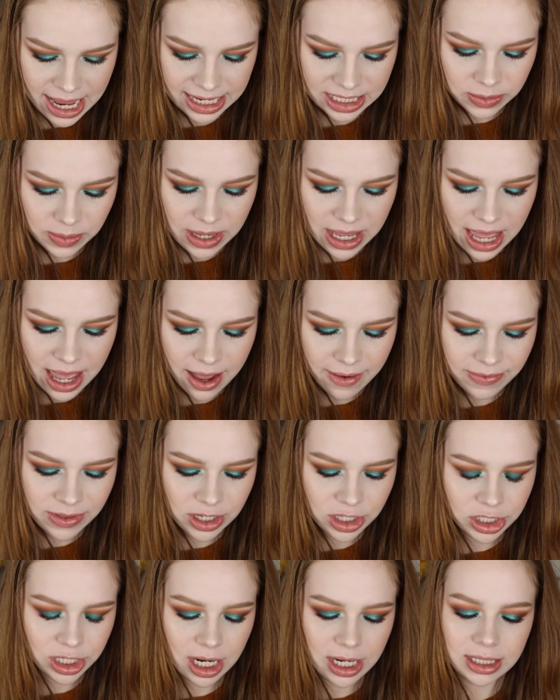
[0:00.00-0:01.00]
Next we have
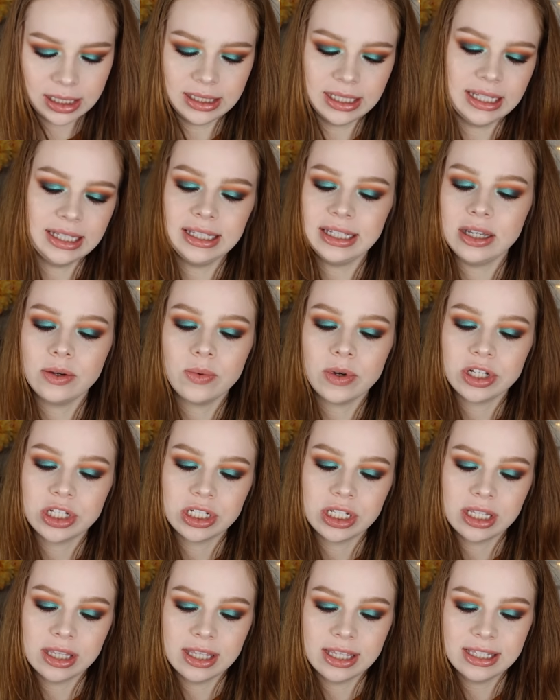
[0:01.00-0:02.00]
the shade Lilly,
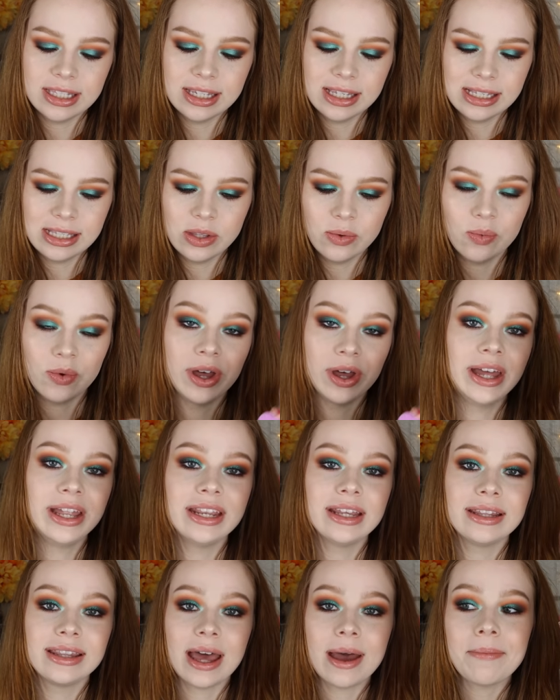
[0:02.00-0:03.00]
which this is the
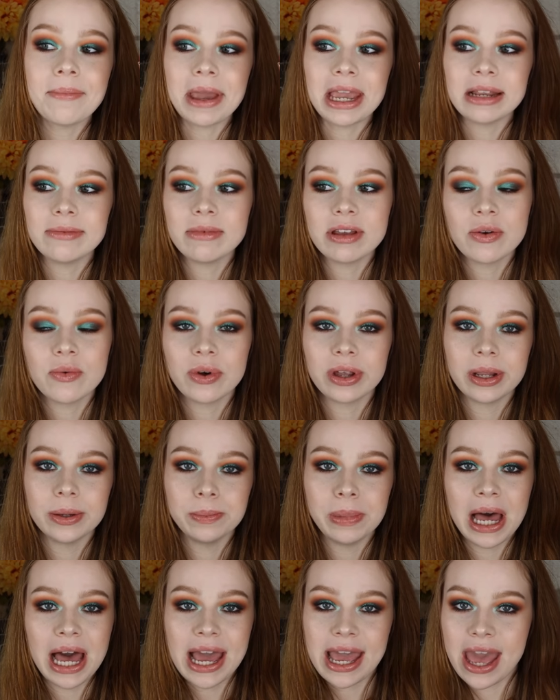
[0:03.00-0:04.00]
one that made me want to
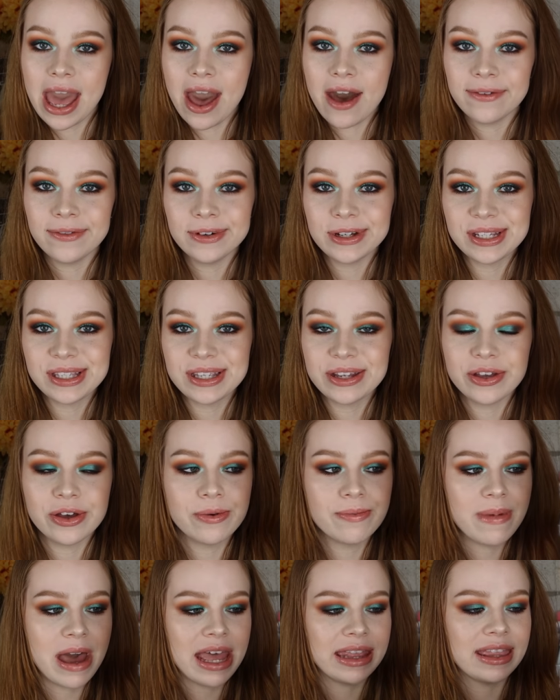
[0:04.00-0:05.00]
buy every
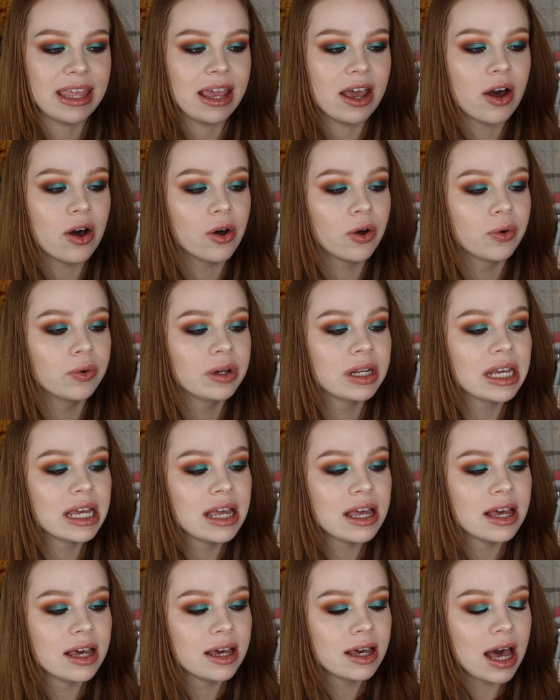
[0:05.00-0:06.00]
single matte they own
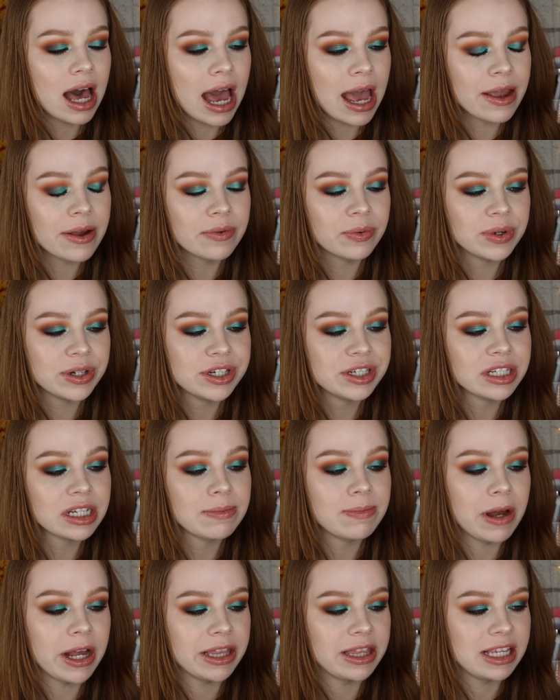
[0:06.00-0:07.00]
I
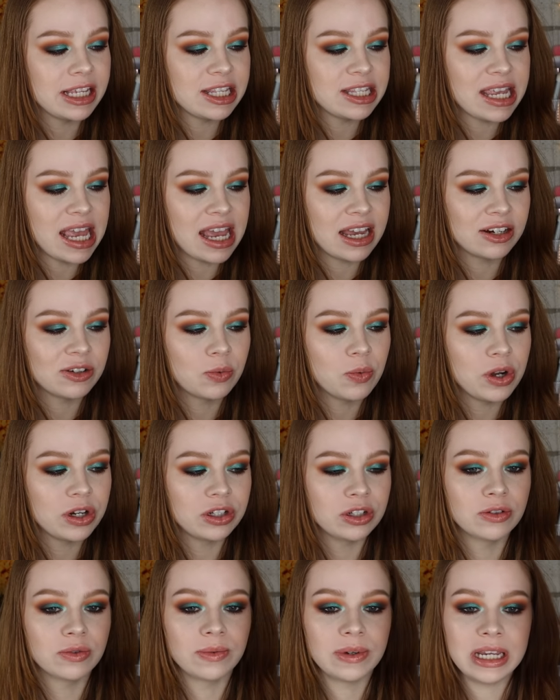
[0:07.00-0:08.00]
originally bought this and
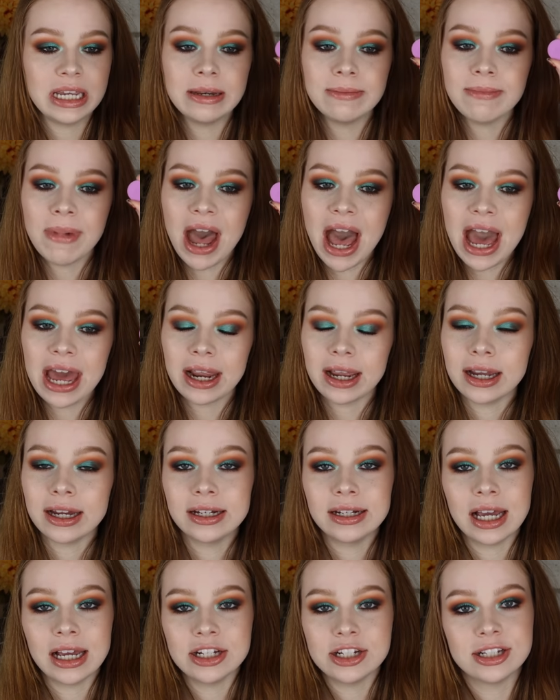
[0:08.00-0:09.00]
one green matte,
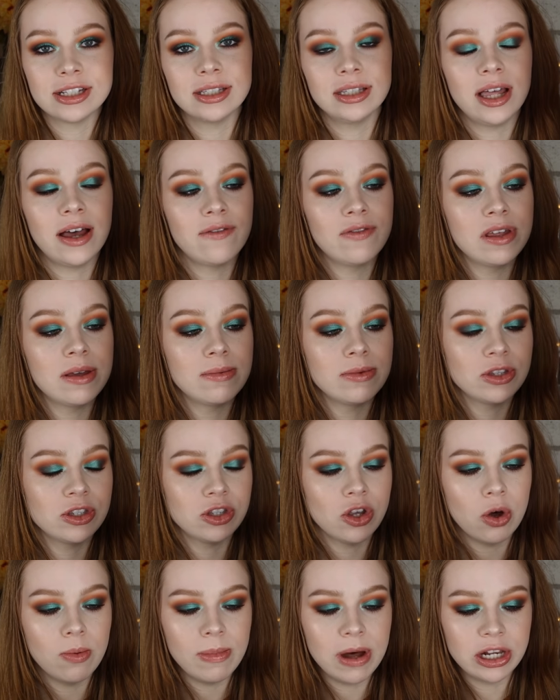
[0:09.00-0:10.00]
and I just love them
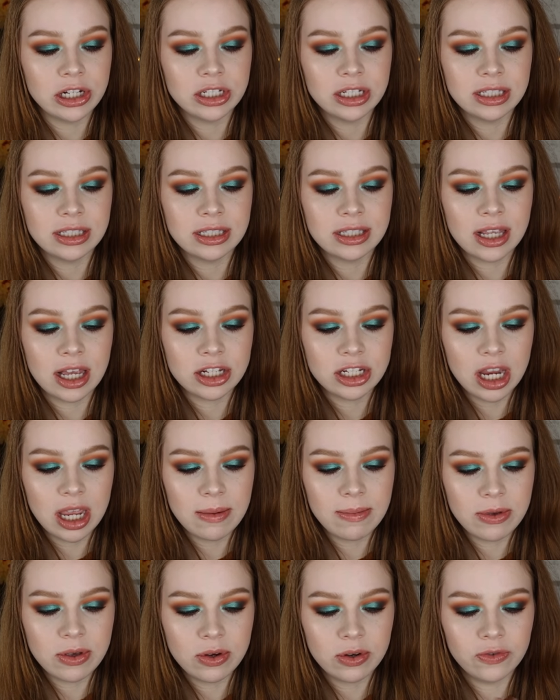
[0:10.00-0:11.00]
so much. It's such
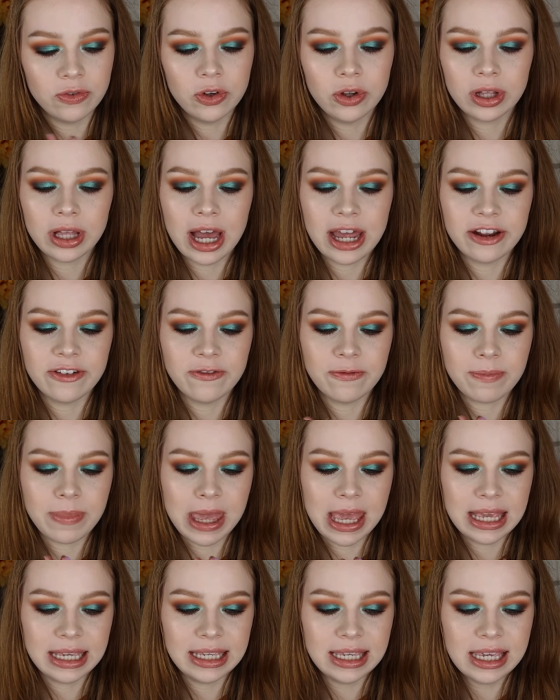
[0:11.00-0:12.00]
a beautiful kind of
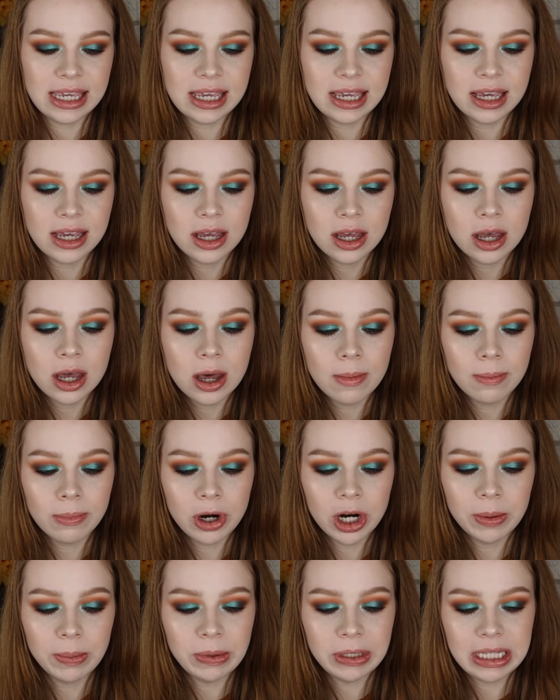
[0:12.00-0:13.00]
pinky
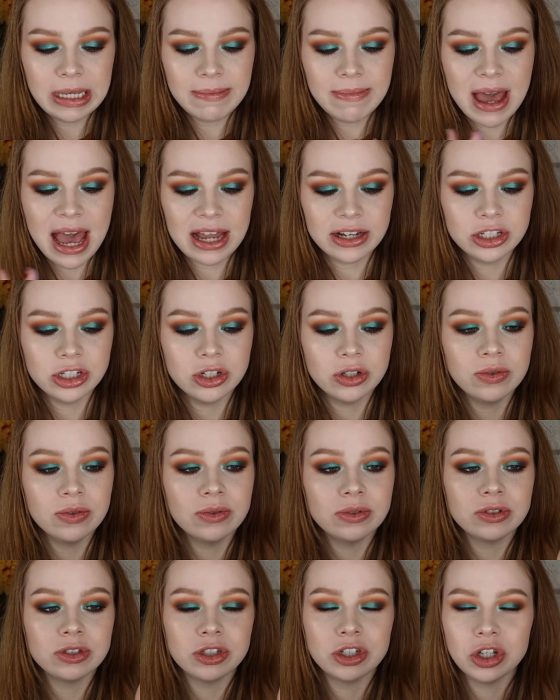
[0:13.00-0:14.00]
purpley matte
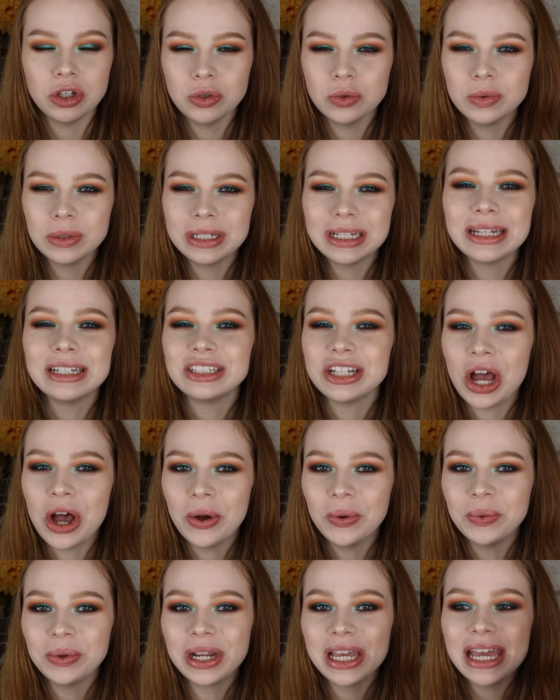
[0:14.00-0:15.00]
tune, tune
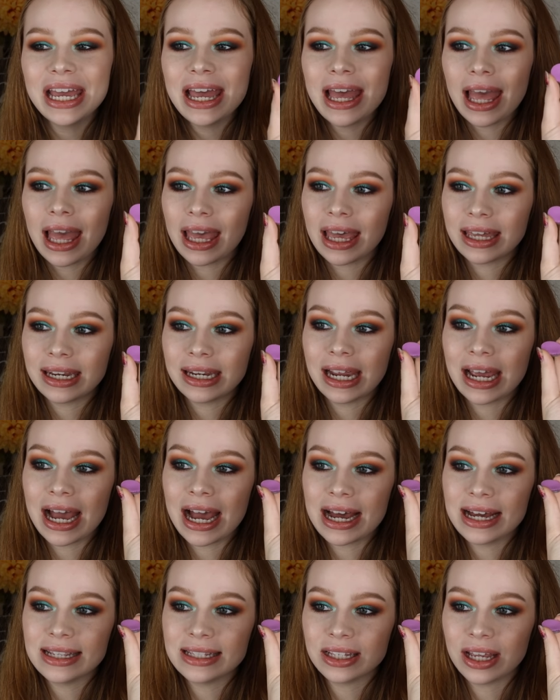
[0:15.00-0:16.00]
tone and it
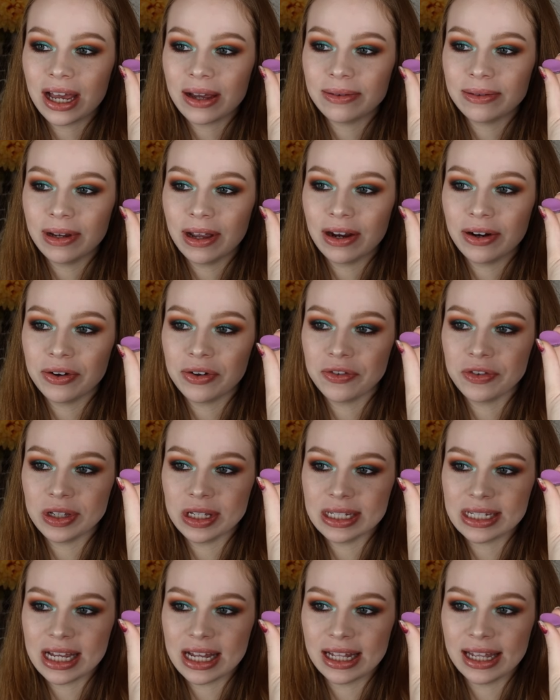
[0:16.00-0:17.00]
has I mean I don't know if you
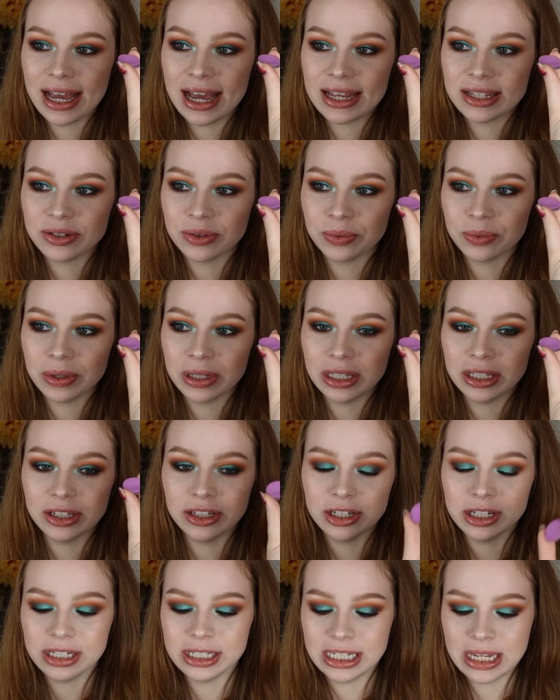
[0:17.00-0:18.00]
can tell it has a really
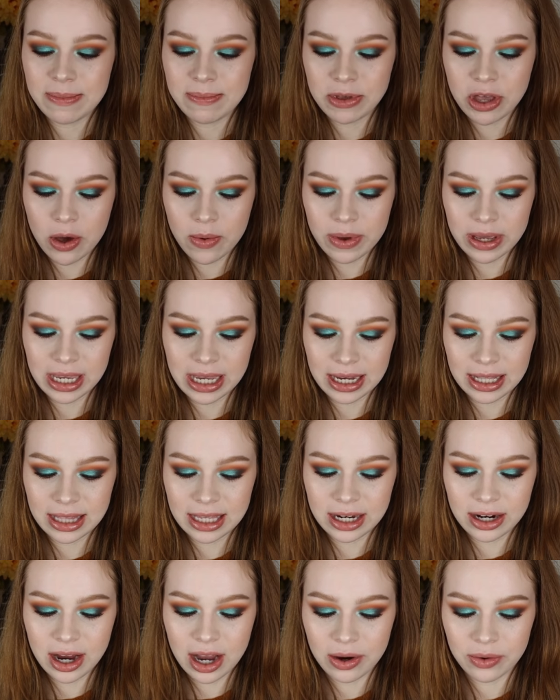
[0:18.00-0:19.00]
good dip going in
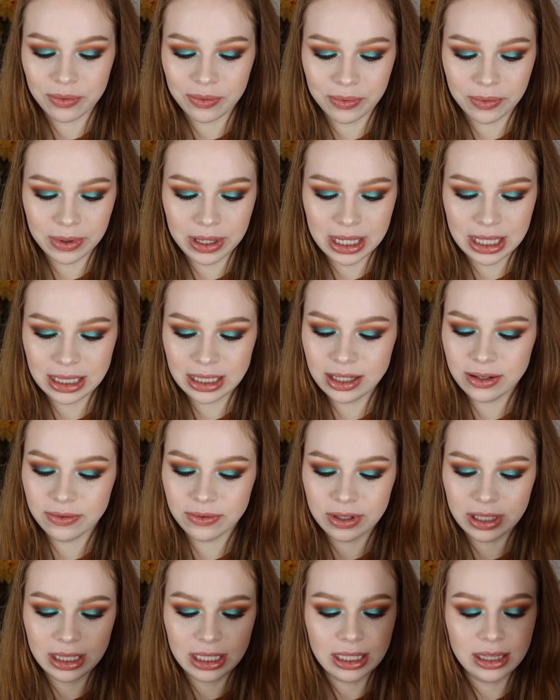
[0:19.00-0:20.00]
there. I really
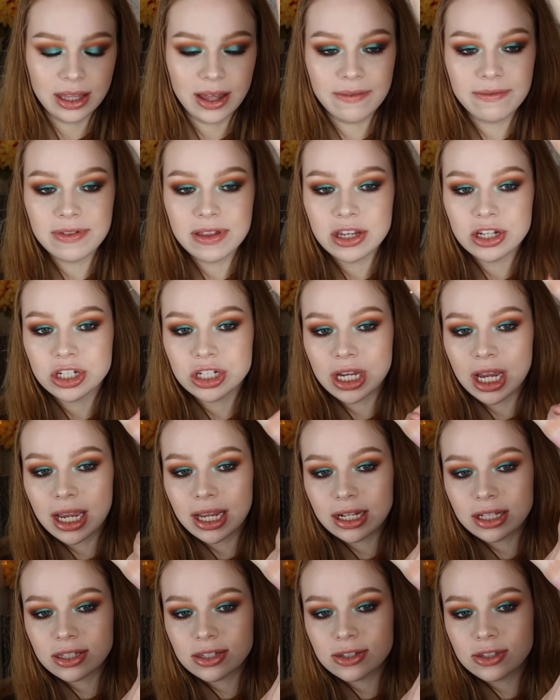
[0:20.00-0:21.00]
really love this shade.
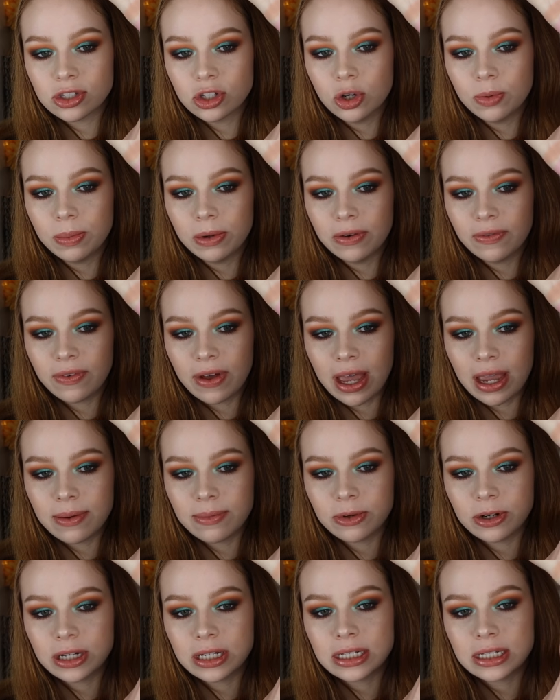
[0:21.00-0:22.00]
It's super
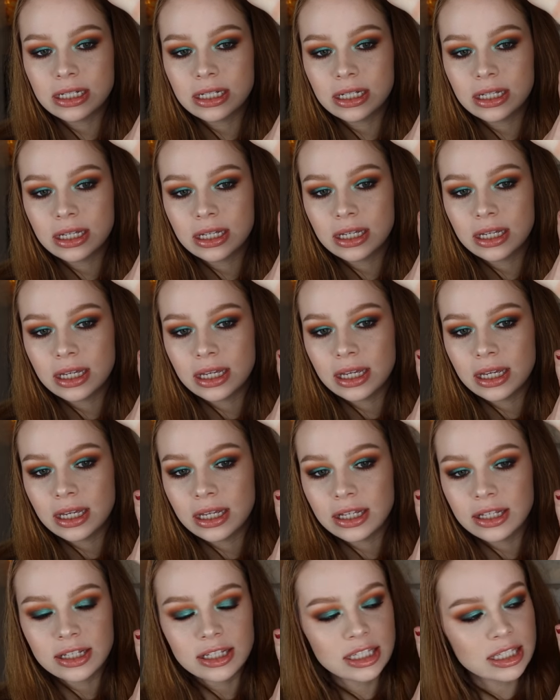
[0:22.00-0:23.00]
vibrant,
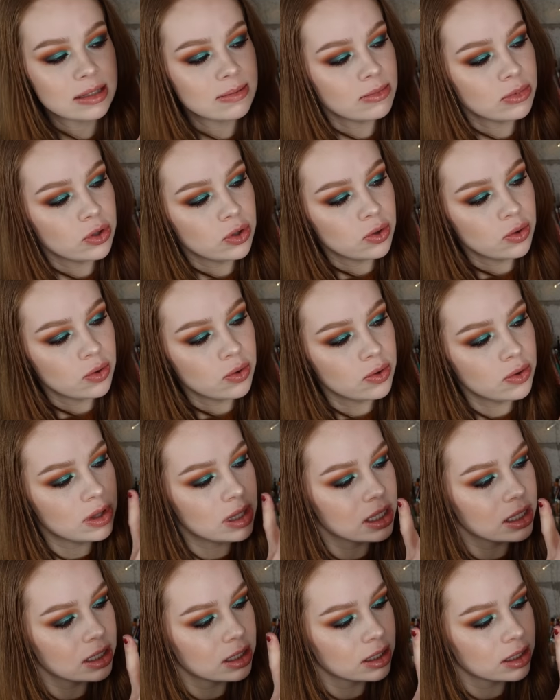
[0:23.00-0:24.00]

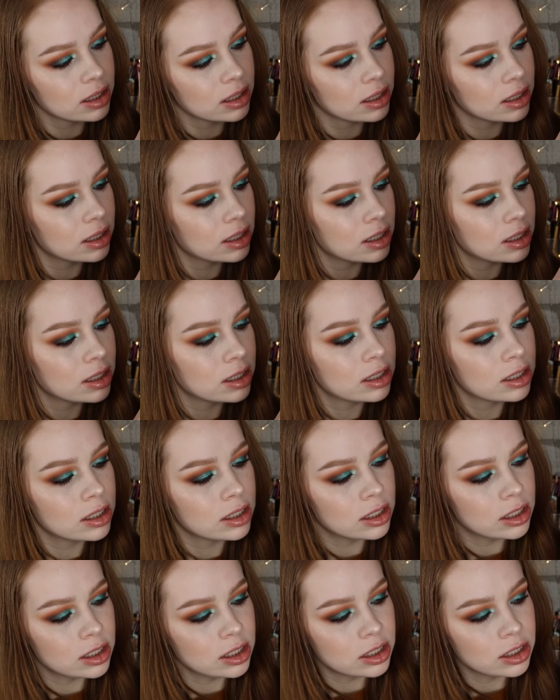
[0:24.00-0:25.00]
smooth,
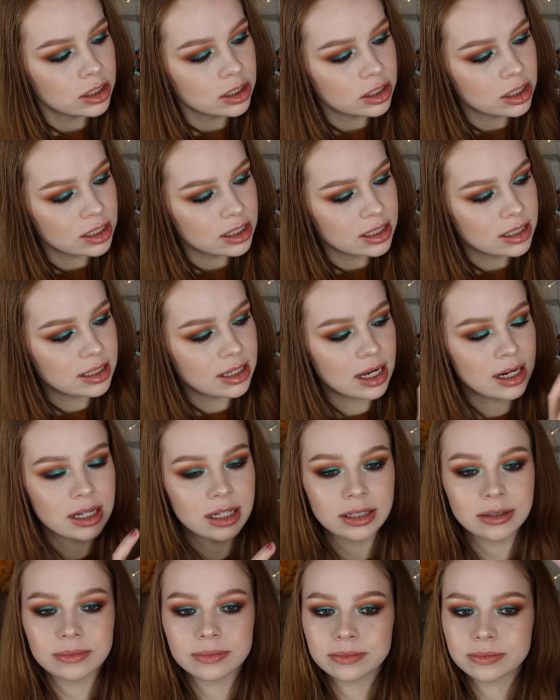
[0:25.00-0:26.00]
just
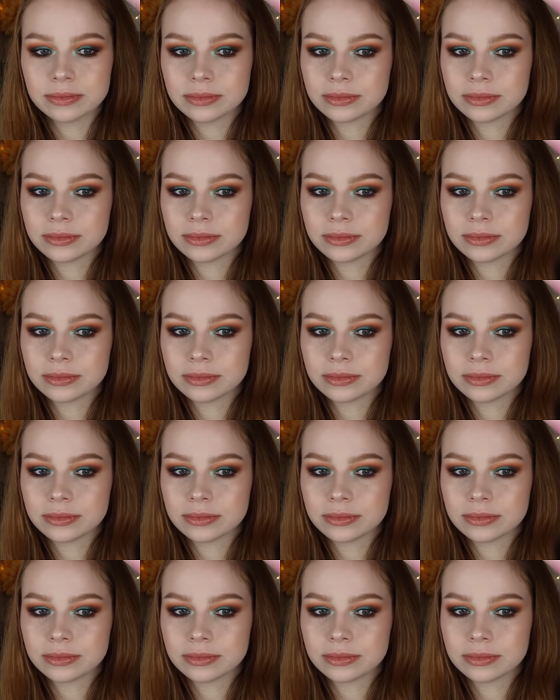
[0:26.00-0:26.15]
stunning.